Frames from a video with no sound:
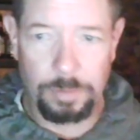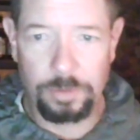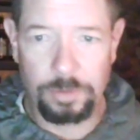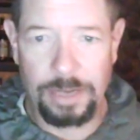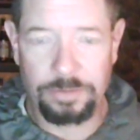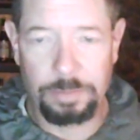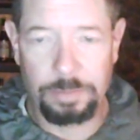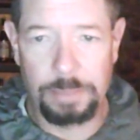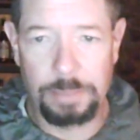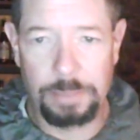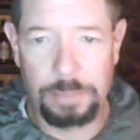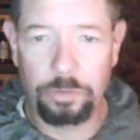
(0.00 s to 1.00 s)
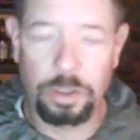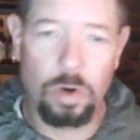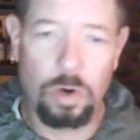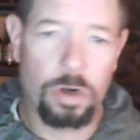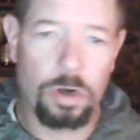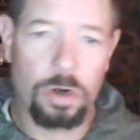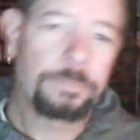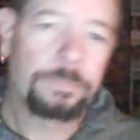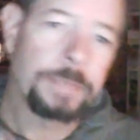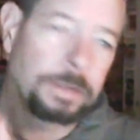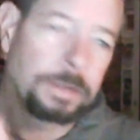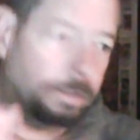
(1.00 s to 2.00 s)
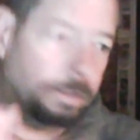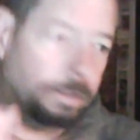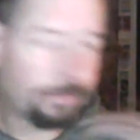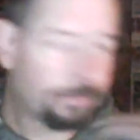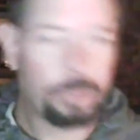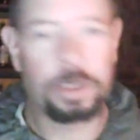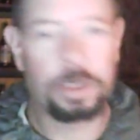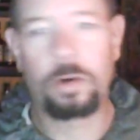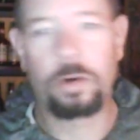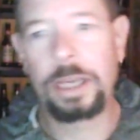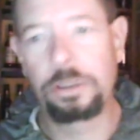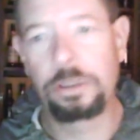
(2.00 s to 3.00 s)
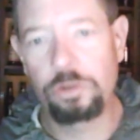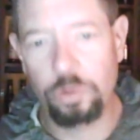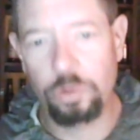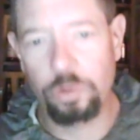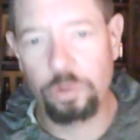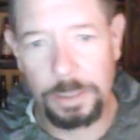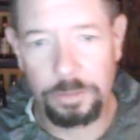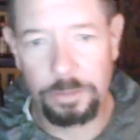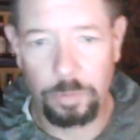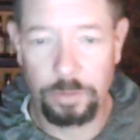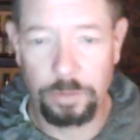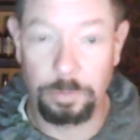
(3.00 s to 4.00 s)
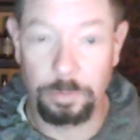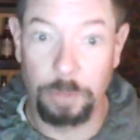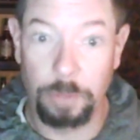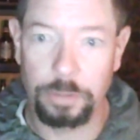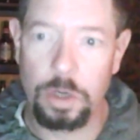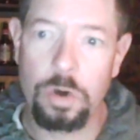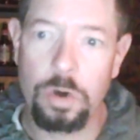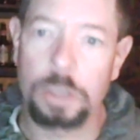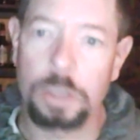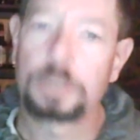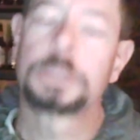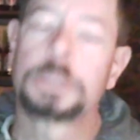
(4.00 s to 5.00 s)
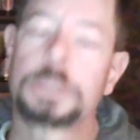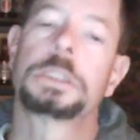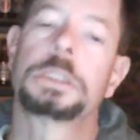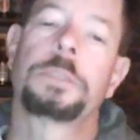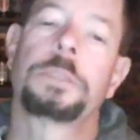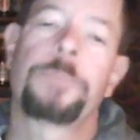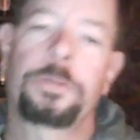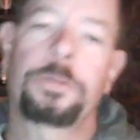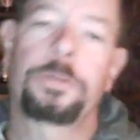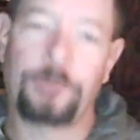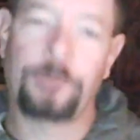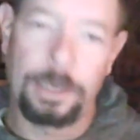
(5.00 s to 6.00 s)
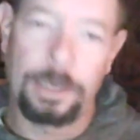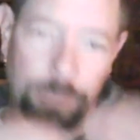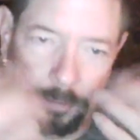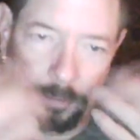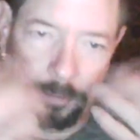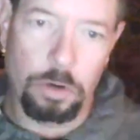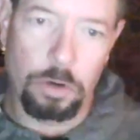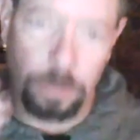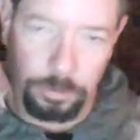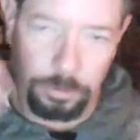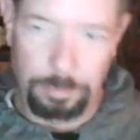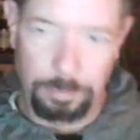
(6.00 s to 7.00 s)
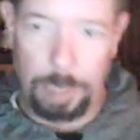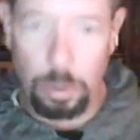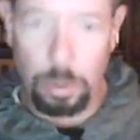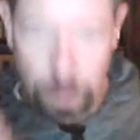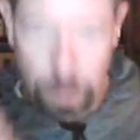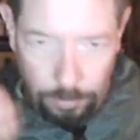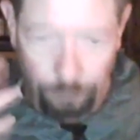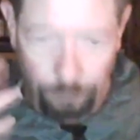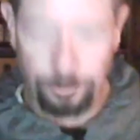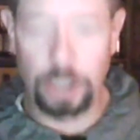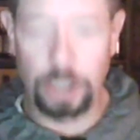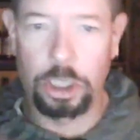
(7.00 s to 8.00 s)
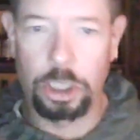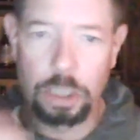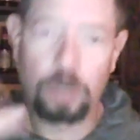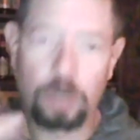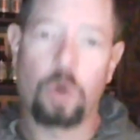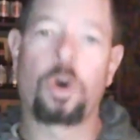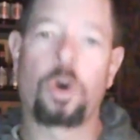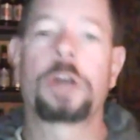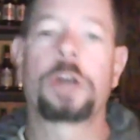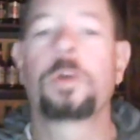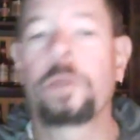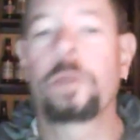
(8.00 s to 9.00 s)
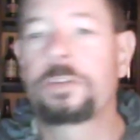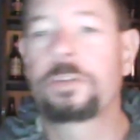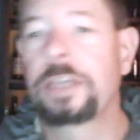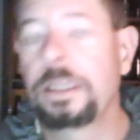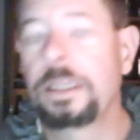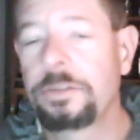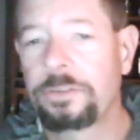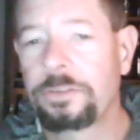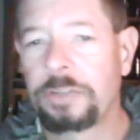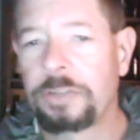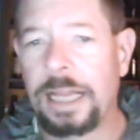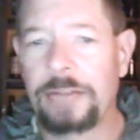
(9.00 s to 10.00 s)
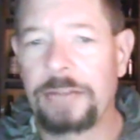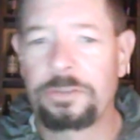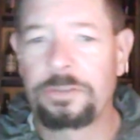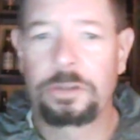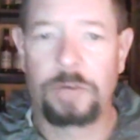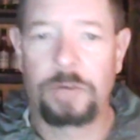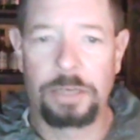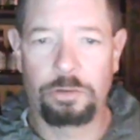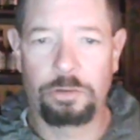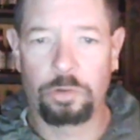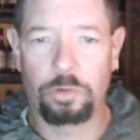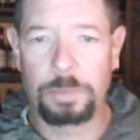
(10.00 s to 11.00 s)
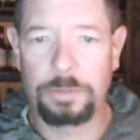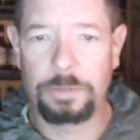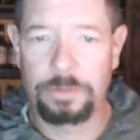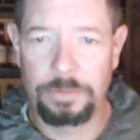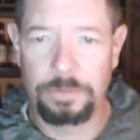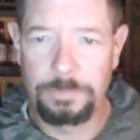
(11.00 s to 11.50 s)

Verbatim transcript: has to be mostly corn, and then you're mixing it with grain neutral spirits, which is mostly corn. It's just flavorless and odorless, bulk filler corn whiskey slash grain neutral spirits. So